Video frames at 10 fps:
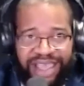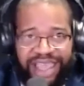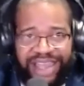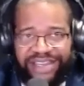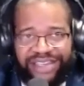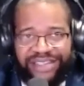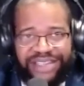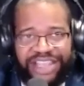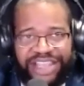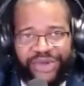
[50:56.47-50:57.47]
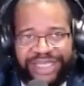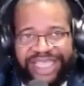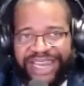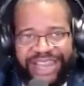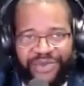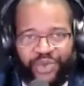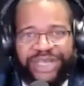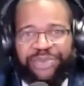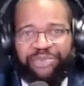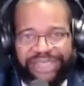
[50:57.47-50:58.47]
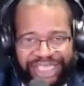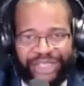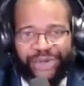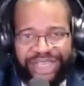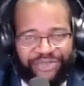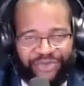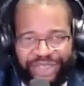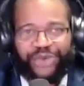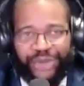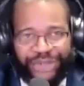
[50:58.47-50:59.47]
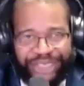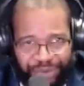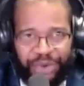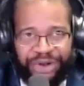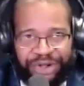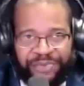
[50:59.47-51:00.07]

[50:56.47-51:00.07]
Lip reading: And neither is any one particular individual in this world.